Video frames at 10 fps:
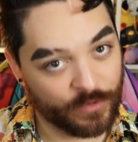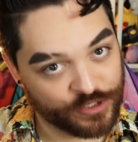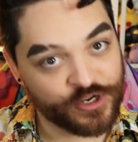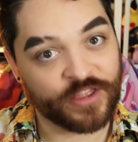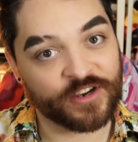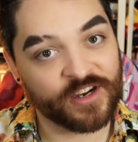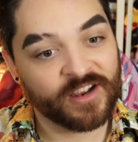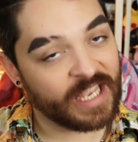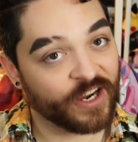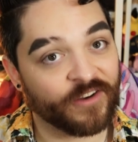each other.
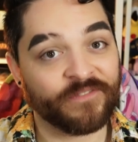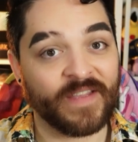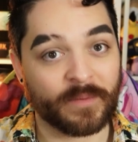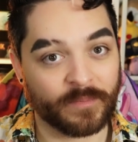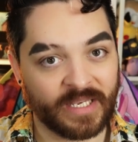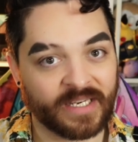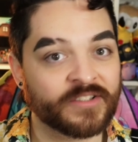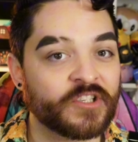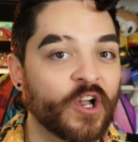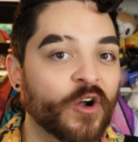They are family,
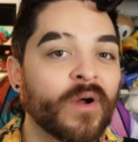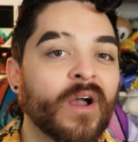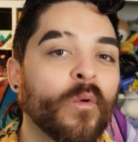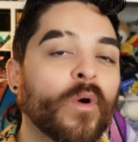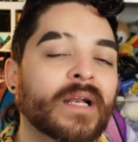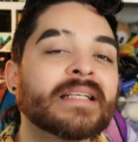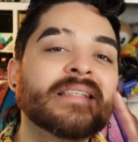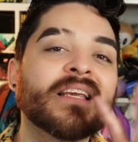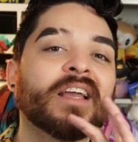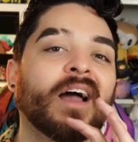so we're gonna
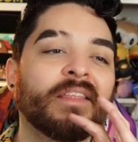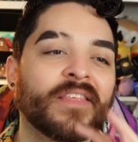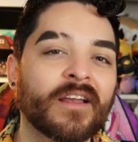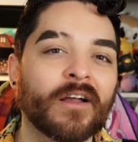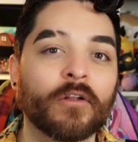see, I think, a